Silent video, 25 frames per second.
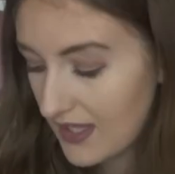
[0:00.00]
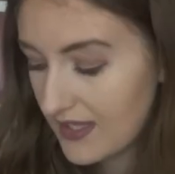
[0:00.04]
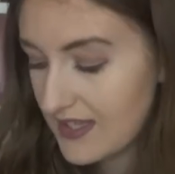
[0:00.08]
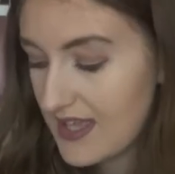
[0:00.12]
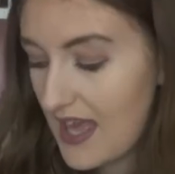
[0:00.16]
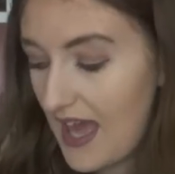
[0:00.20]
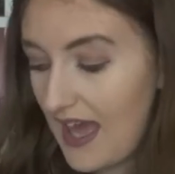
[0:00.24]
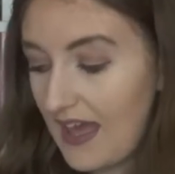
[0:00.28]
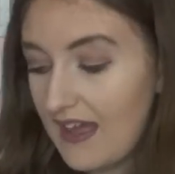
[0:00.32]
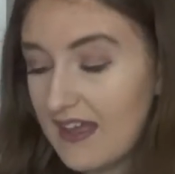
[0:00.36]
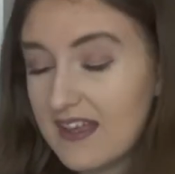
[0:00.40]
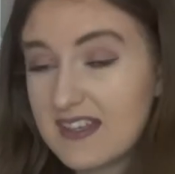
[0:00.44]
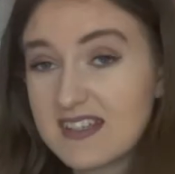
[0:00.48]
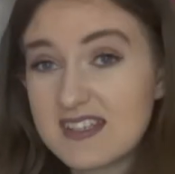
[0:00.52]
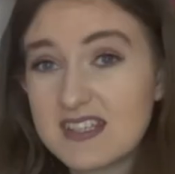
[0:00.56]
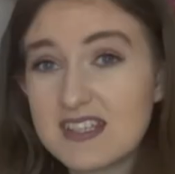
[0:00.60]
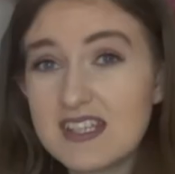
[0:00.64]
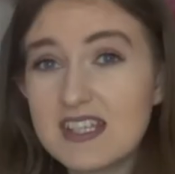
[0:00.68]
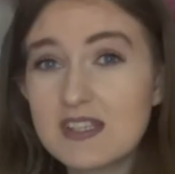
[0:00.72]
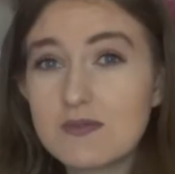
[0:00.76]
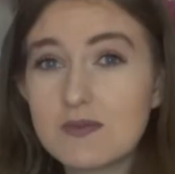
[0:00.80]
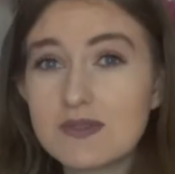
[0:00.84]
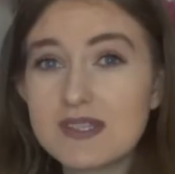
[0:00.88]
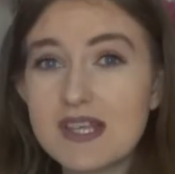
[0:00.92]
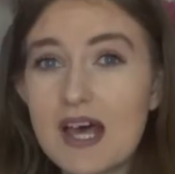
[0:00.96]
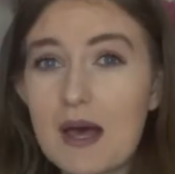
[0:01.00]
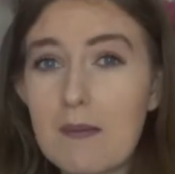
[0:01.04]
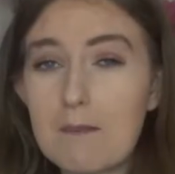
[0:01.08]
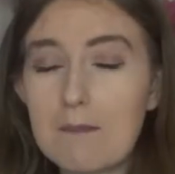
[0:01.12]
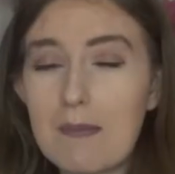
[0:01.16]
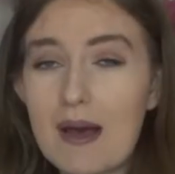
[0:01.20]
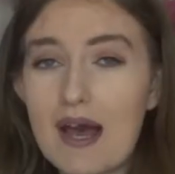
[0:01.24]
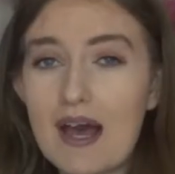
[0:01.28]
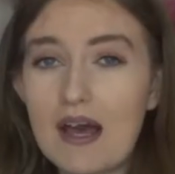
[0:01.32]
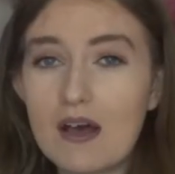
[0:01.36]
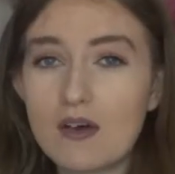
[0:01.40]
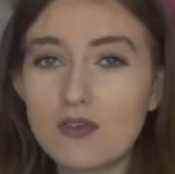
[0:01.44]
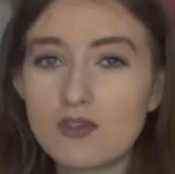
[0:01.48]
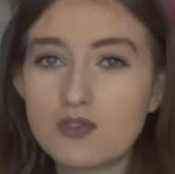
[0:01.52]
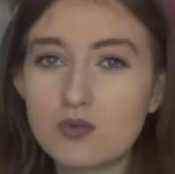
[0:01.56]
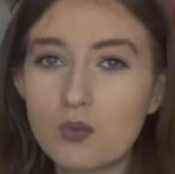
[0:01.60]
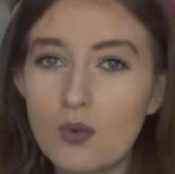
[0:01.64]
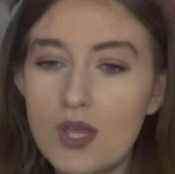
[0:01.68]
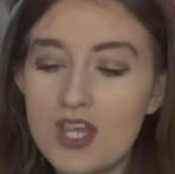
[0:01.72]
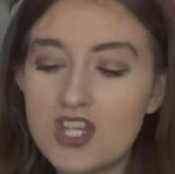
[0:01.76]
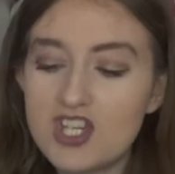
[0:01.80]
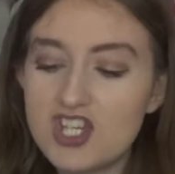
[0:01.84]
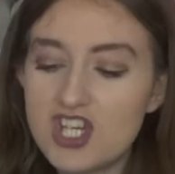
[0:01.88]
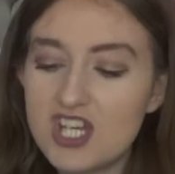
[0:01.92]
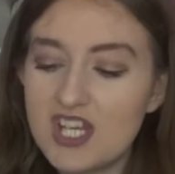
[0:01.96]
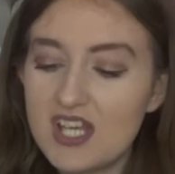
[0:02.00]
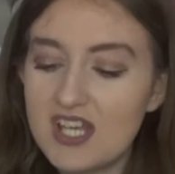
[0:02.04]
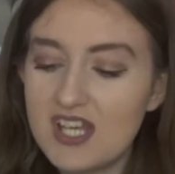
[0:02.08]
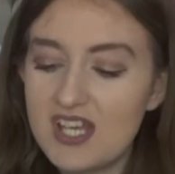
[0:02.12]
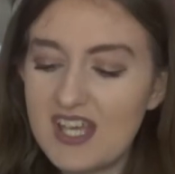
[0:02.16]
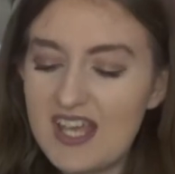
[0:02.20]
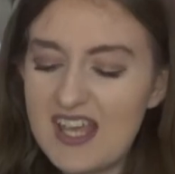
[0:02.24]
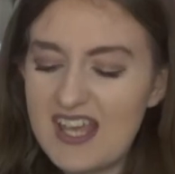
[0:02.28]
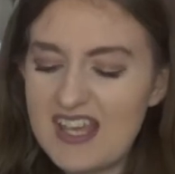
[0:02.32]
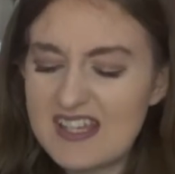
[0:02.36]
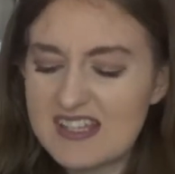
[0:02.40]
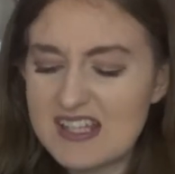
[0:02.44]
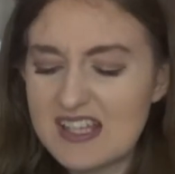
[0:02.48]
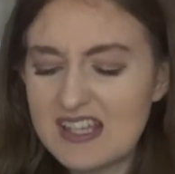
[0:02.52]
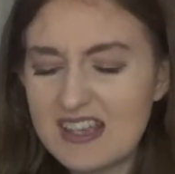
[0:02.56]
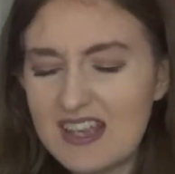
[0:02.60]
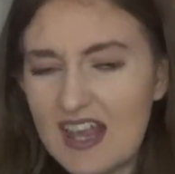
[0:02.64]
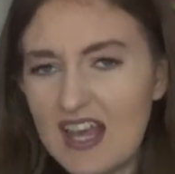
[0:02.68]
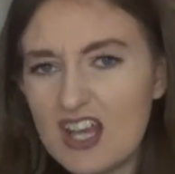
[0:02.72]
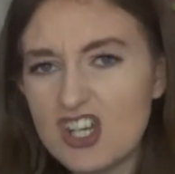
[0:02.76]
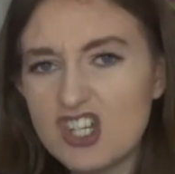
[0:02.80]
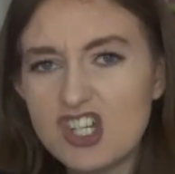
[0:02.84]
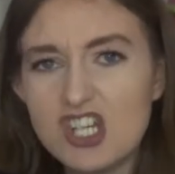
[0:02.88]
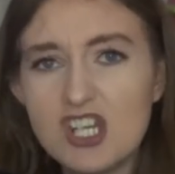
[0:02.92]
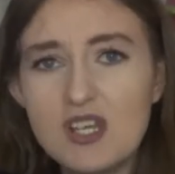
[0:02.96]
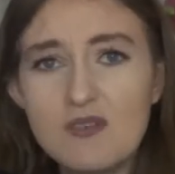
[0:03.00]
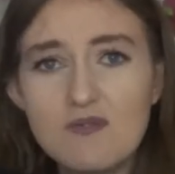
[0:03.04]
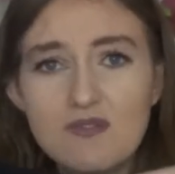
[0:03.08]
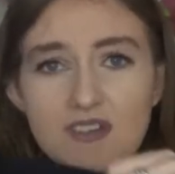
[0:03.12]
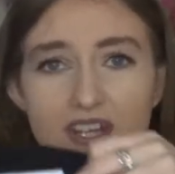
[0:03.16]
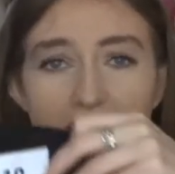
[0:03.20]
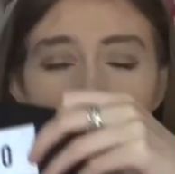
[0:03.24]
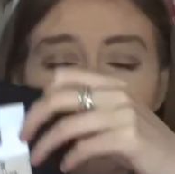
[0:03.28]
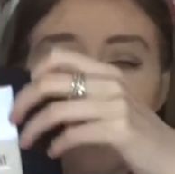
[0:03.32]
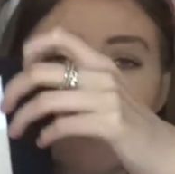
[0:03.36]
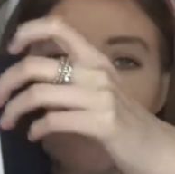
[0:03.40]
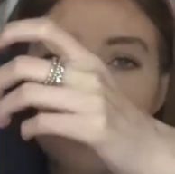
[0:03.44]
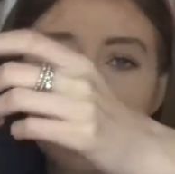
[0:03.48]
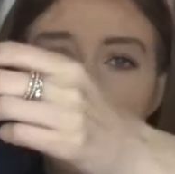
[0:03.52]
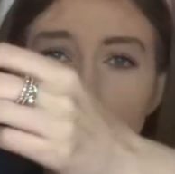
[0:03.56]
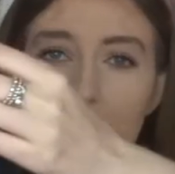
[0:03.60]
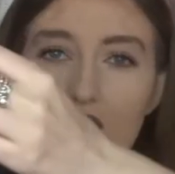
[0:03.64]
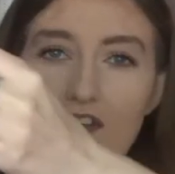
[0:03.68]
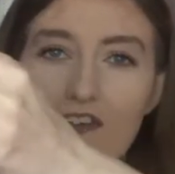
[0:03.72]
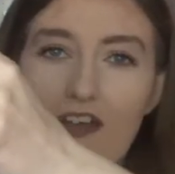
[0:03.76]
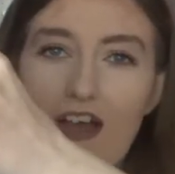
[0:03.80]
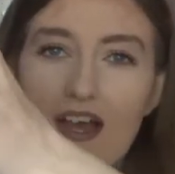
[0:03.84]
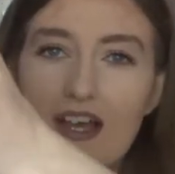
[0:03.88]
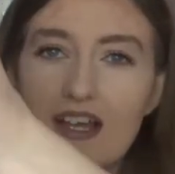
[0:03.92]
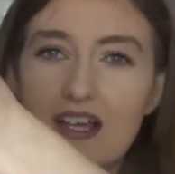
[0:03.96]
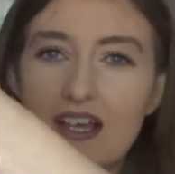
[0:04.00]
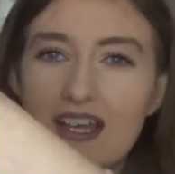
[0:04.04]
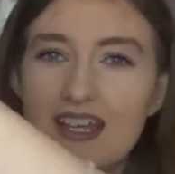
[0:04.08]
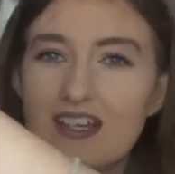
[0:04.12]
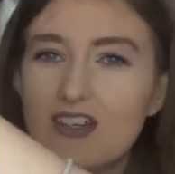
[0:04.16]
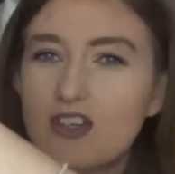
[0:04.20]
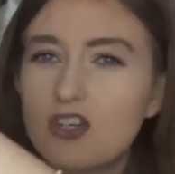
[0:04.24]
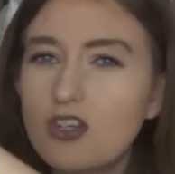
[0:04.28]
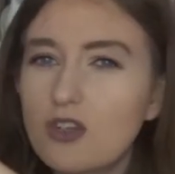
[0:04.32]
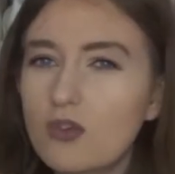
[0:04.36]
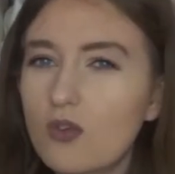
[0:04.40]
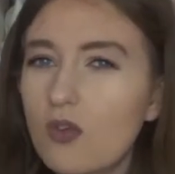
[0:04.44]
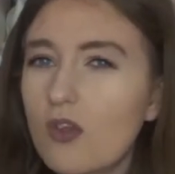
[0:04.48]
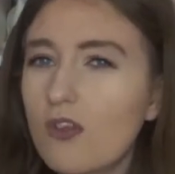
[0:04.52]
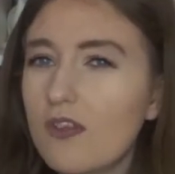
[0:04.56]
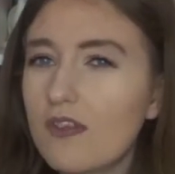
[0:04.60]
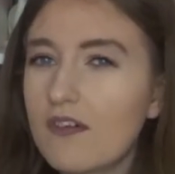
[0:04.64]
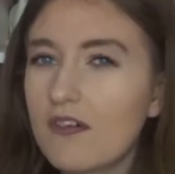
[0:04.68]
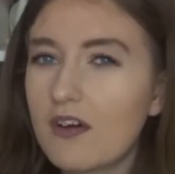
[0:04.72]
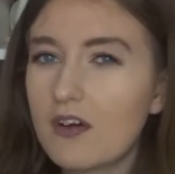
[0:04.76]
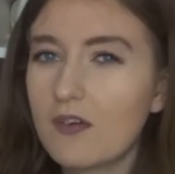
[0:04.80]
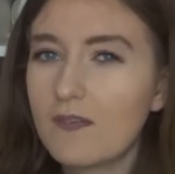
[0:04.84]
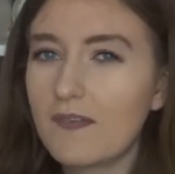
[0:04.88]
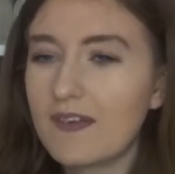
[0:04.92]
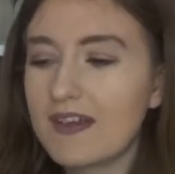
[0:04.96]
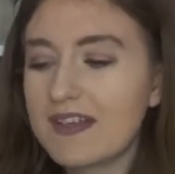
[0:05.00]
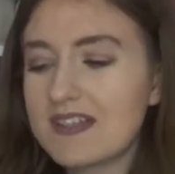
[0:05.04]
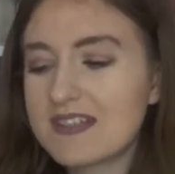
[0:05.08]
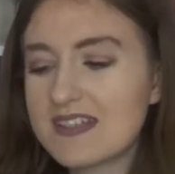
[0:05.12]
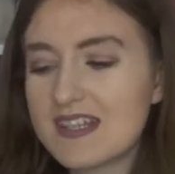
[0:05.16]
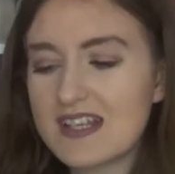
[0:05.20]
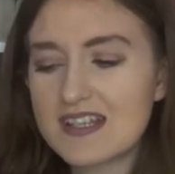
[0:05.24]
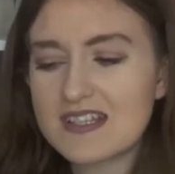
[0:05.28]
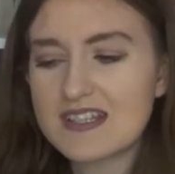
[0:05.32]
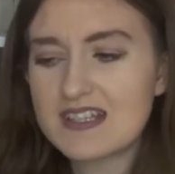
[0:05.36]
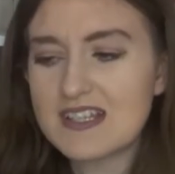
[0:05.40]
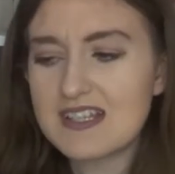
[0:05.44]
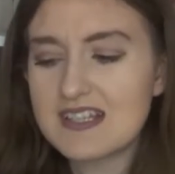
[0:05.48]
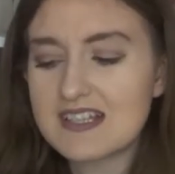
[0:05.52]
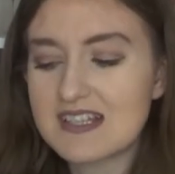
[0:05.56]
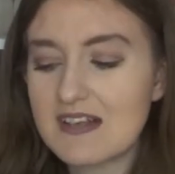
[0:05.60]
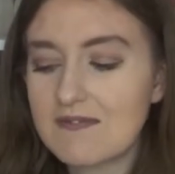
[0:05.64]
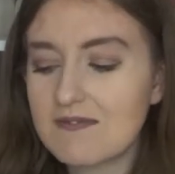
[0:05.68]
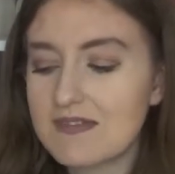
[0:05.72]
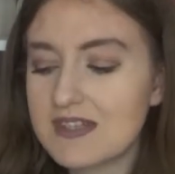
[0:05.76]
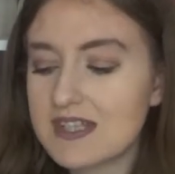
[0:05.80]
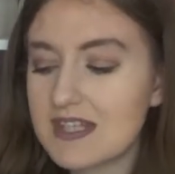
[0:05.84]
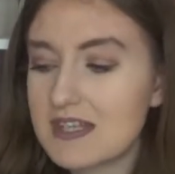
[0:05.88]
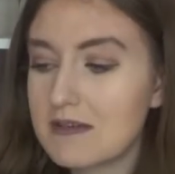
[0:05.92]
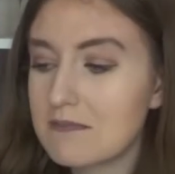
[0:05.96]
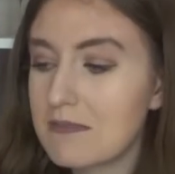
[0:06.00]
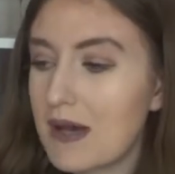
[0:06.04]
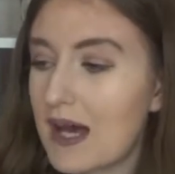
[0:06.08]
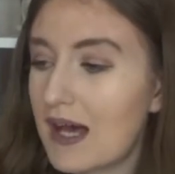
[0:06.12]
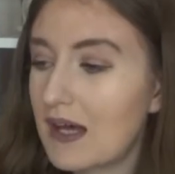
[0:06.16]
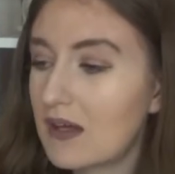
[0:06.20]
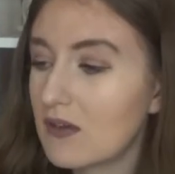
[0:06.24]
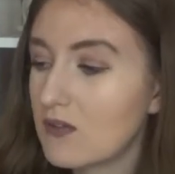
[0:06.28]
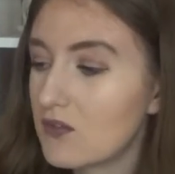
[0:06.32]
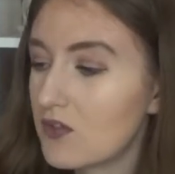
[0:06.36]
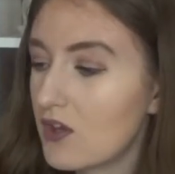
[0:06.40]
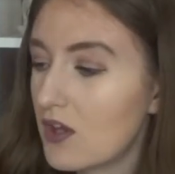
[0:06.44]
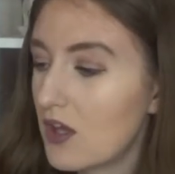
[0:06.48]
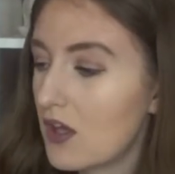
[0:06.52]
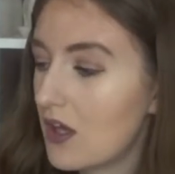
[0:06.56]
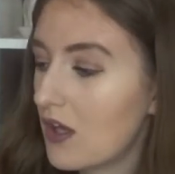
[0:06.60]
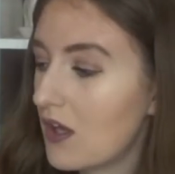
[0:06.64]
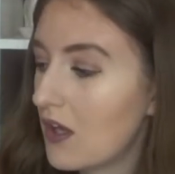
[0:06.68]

Yeah, so these were £10, which isn't that cheap for denim shorts. Like in New Look they're only £16–17,